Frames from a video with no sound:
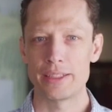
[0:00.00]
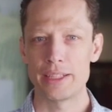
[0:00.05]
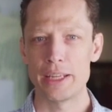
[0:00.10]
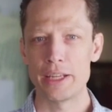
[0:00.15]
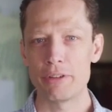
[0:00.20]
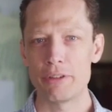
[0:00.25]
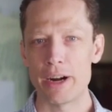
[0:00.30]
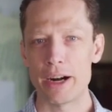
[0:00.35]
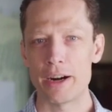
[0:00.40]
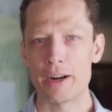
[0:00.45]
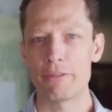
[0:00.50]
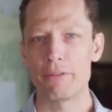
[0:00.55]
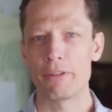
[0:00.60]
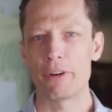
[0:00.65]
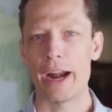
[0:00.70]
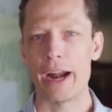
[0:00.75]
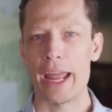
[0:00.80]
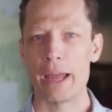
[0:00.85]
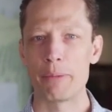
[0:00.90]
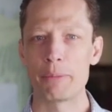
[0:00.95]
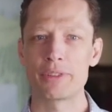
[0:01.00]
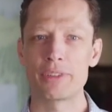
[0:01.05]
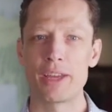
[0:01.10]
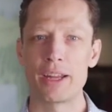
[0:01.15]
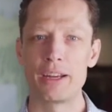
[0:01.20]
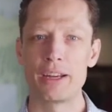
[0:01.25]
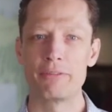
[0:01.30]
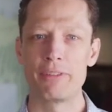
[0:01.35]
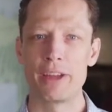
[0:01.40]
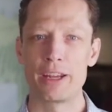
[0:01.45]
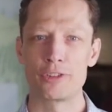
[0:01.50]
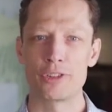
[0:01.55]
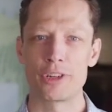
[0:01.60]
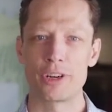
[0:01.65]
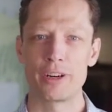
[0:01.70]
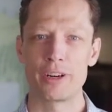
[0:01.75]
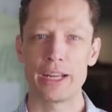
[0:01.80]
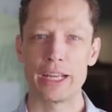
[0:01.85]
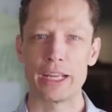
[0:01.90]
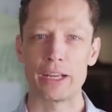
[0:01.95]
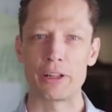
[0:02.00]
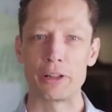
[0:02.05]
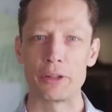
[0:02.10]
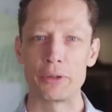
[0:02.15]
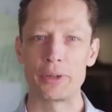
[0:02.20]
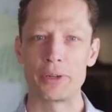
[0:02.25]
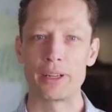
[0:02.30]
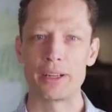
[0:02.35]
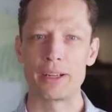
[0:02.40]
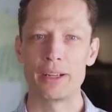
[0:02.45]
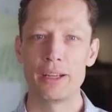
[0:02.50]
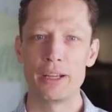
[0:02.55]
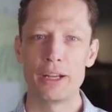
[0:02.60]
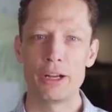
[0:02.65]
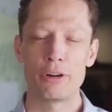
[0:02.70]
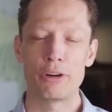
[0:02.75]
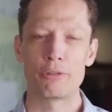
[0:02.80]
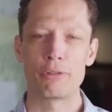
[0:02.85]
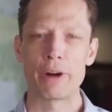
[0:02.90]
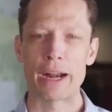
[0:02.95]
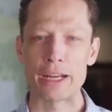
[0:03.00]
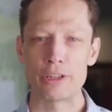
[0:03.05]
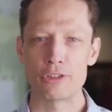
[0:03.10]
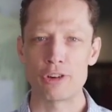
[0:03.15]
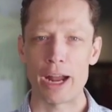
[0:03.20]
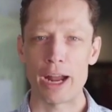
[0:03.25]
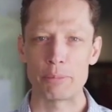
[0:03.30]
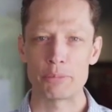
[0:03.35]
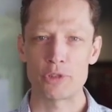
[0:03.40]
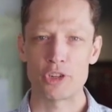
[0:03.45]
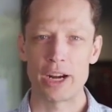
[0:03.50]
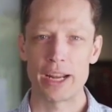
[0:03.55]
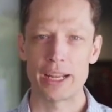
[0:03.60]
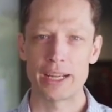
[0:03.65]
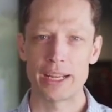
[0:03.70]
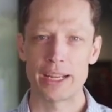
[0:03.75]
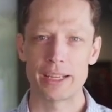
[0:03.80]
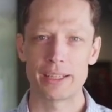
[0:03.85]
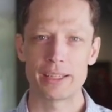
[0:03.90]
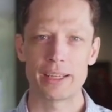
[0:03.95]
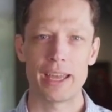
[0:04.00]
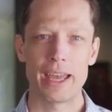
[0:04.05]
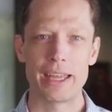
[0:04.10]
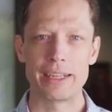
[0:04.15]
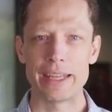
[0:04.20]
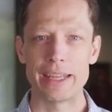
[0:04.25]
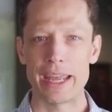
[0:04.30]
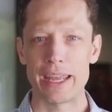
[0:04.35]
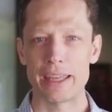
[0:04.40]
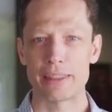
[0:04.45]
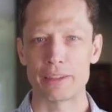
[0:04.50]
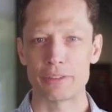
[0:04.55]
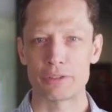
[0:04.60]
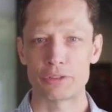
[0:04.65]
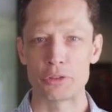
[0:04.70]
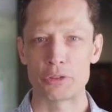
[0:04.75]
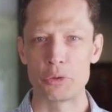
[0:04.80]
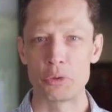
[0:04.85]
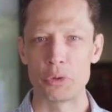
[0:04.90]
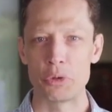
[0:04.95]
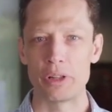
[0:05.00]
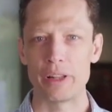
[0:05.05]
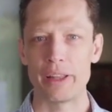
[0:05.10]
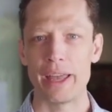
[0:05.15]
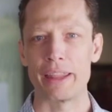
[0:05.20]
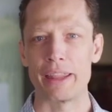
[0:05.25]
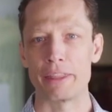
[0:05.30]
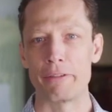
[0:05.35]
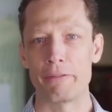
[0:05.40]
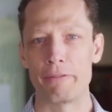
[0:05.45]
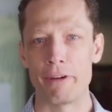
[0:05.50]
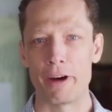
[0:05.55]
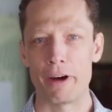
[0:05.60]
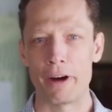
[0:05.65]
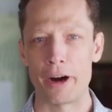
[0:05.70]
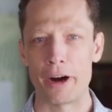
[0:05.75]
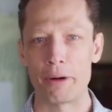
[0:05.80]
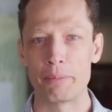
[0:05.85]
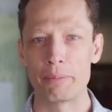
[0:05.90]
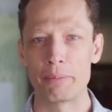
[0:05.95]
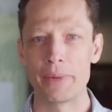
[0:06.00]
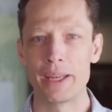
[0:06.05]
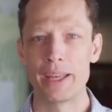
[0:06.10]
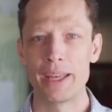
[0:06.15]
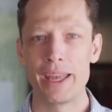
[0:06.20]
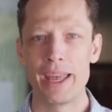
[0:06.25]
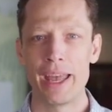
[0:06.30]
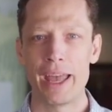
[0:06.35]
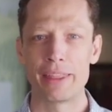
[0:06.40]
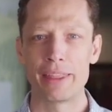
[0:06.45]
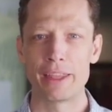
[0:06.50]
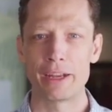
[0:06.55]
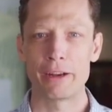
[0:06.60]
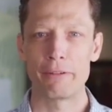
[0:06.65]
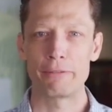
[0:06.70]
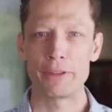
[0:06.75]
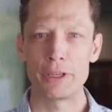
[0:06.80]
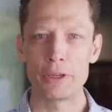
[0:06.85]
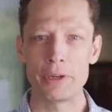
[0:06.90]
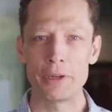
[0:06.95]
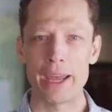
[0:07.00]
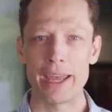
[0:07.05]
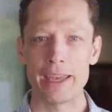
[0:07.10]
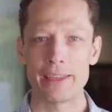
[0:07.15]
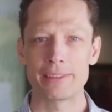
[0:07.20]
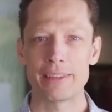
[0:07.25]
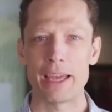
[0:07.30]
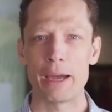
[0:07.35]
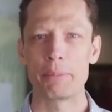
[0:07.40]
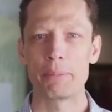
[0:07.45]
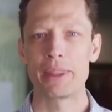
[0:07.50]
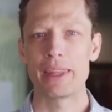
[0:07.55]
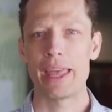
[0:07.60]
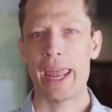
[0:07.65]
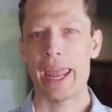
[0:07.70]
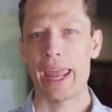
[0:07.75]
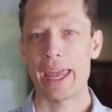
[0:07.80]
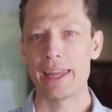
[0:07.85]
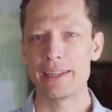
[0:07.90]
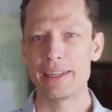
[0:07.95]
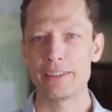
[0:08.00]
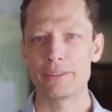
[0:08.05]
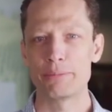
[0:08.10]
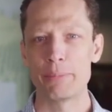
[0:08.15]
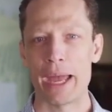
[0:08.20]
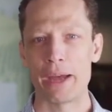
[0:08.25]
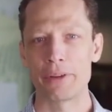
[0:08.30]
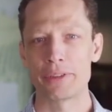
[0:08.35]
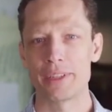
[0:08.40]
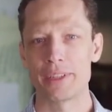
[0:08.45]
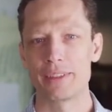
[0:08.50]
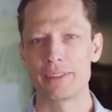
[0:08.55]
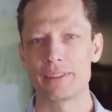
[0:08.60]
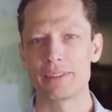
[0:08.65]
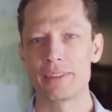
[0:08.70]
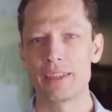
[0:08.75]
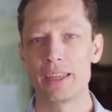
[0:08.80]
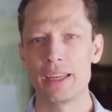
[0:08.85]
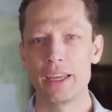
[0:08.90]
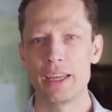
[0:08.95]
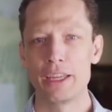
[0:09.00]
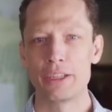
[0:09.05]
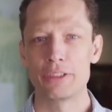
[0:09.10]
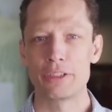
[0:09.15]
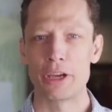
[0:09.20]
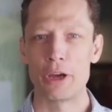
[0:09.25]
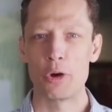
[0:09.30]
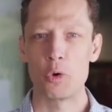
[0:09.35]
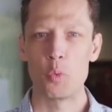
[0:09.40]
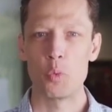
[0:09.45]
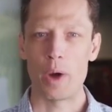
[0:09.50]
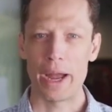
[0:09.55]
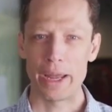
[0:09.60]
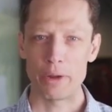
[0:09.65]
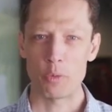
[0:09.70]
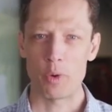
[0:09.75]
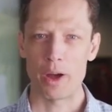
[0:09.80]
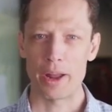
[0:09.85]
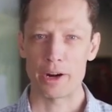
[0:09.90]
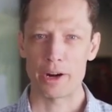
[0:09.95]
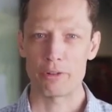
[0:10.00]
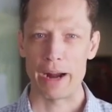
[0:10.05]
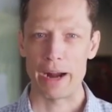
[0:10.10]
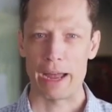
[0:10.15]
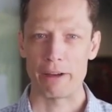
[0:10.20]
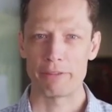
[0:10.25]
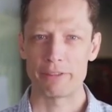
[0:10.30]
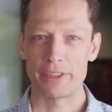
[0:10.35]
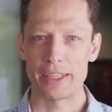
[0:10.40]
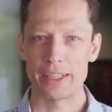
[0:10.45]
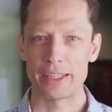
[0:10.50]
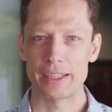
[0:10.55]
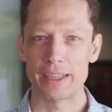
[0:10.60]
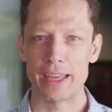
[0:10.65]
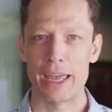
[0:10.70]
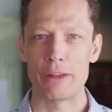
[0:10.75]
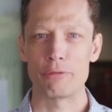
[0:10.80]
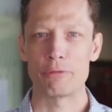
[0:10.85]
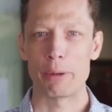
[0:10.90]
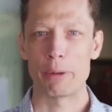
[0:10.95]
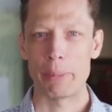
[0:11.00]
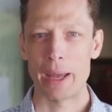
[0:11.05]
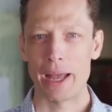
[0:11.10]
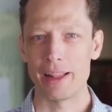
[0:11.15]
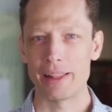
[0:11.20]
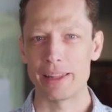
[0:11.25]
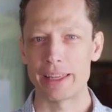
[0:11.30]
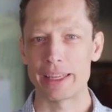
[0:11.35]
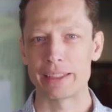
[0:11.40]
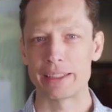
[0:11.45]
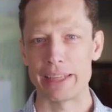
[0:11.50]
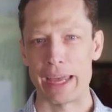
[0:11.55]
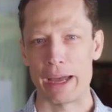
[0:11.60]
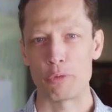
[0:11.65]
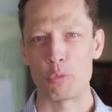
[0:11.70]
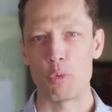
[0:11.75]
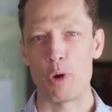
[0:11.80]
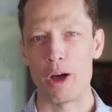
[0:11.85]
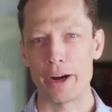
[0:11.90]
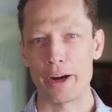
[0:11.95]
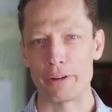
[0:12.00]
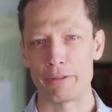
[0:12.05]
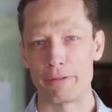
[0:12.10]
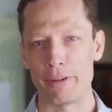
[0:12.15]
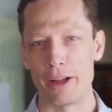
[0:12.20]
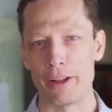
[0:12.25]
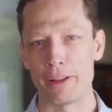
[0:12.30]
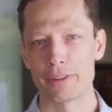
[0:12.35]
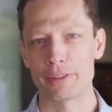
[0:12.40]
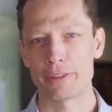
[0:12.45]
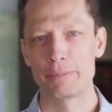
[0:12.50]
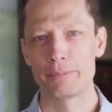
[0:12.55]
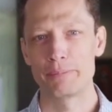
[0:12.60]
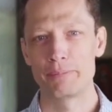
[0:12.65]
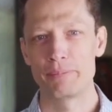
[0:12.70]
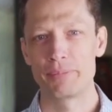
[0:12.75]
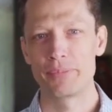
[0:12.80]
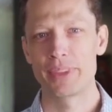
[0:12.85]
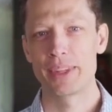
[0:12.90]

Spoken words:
The itinerary for Amazon Adventure included raindrop training, a day at the school and the farm, and then a few days up in the Andes Mountains to go whitewater rafting and rappelling down waterfalls.